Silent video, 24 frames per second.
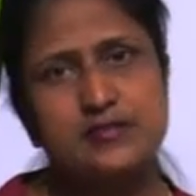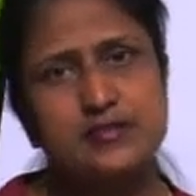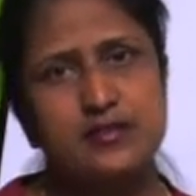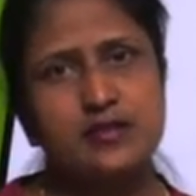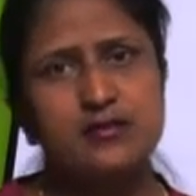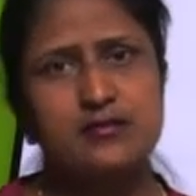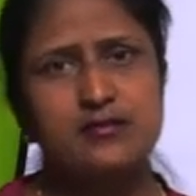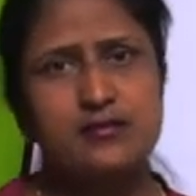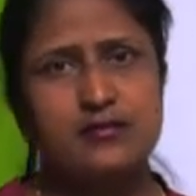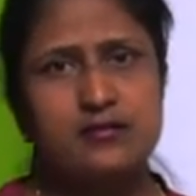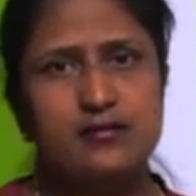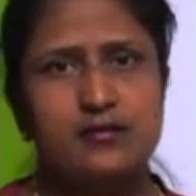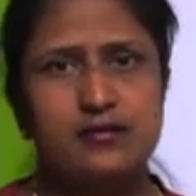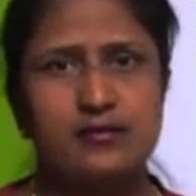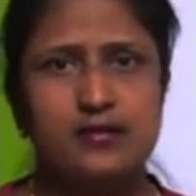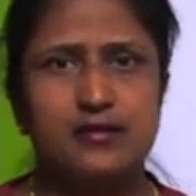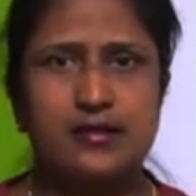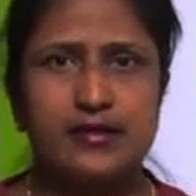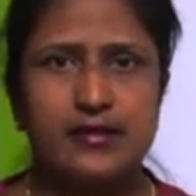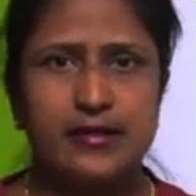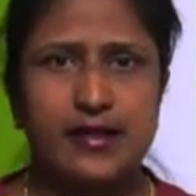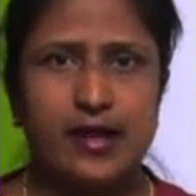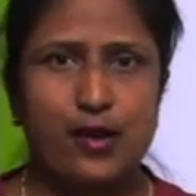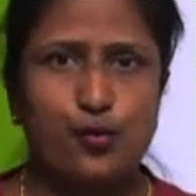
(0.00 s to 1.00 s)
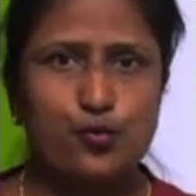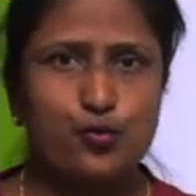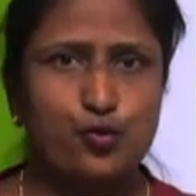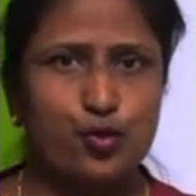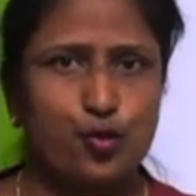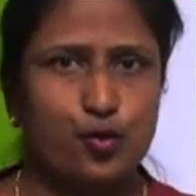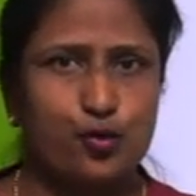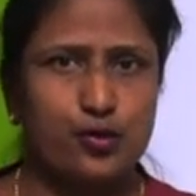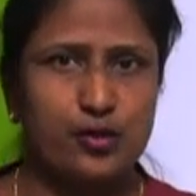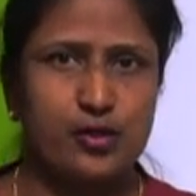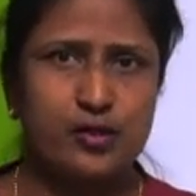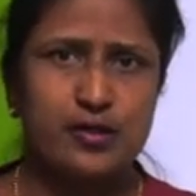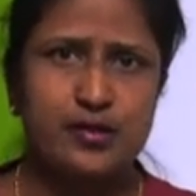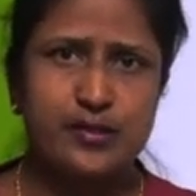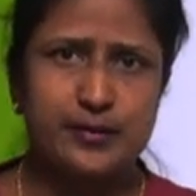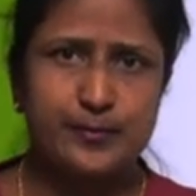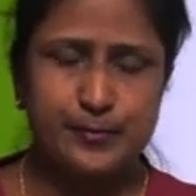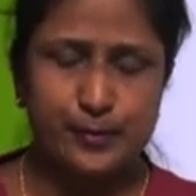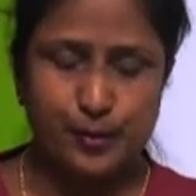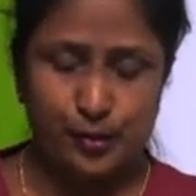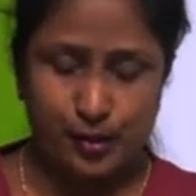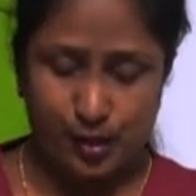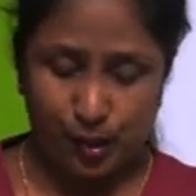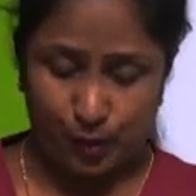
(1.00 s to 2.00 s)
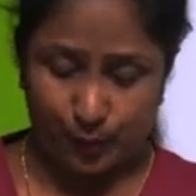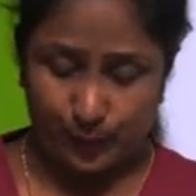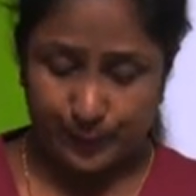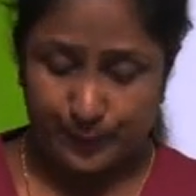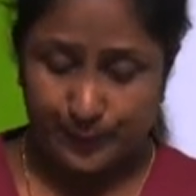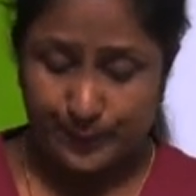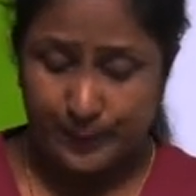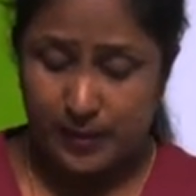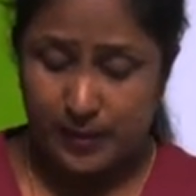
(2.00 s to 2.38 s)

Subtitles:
a noun or a pronoun.